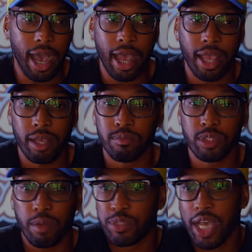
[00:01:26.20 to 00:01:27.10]

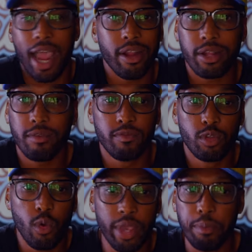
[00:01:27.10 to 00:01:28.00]
I'm tired
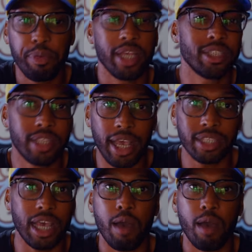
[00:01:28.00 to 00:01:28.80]
of doing pitch decks.